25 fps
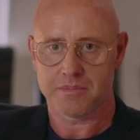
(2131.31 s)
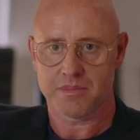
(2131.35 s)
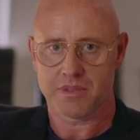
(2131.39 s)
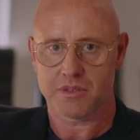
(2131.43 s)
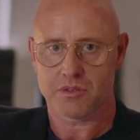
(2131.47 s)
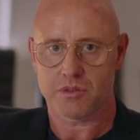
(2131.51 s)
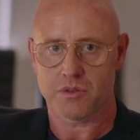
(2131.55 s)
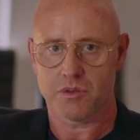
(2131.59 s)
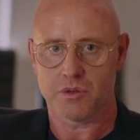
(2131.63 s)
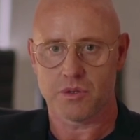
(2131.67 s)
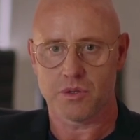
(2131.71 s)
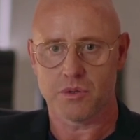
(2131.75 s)

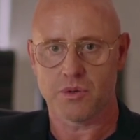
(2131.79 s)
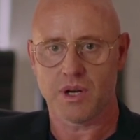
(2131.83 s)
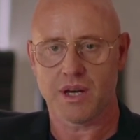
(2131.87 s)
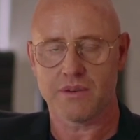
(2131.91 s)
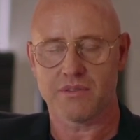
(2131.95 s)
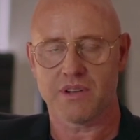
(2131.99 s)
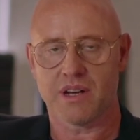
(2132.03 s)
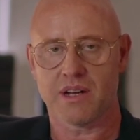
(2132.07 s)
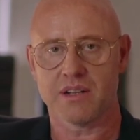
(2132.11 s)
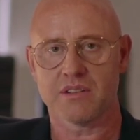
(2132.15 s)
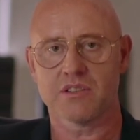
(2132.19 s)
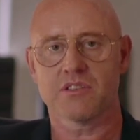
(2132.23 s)
So you
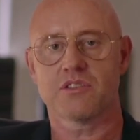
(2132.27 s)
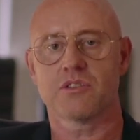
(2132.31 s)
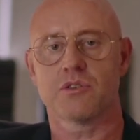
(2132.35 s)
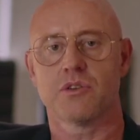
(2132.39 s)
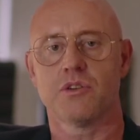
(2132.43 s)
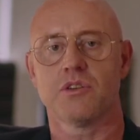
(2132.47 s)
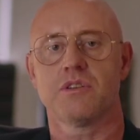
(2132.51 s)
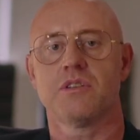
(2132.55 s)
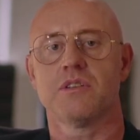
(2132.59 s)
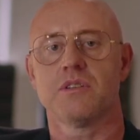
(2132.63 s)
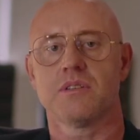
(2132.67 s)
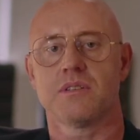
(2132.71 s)
have
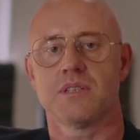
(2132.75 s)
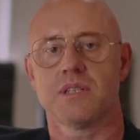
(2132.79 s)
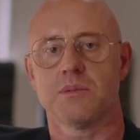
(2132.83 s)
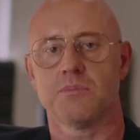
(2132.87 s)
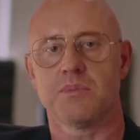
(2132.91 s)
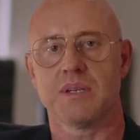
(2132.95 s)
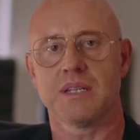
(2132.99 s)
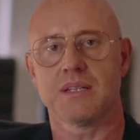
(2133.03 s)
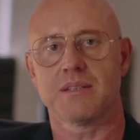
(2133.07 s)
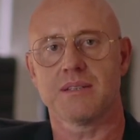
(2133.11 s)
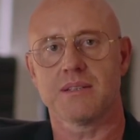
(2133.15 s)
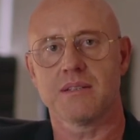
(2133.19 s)
uncertainty
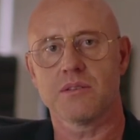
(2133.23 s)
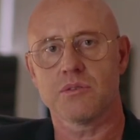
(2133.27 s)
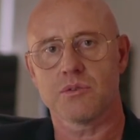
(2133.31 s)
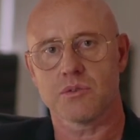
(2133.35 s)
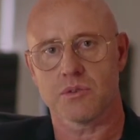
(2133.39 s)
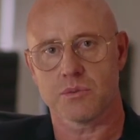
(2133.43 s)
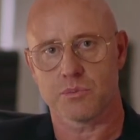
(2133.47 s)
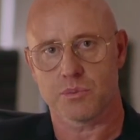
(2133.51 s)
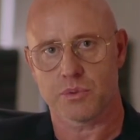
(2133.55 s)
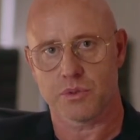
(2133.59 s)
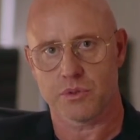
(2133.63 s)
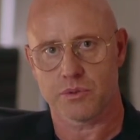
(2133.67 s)
built into
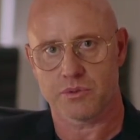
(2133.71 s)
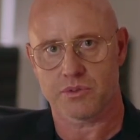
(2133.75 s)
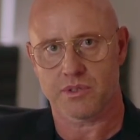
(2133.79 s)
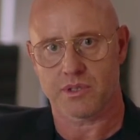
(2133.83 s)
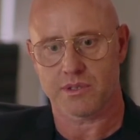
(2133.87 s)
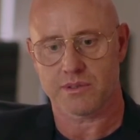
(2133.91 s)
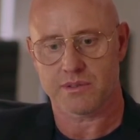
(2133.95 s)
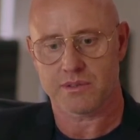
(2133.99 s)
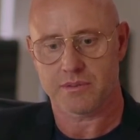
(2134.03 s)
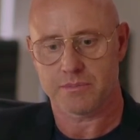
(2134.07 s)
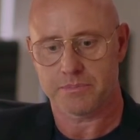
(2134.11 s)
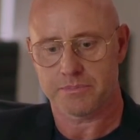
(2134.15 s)
the
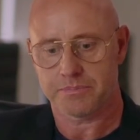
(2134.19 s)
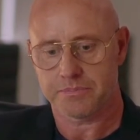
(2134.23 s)
process.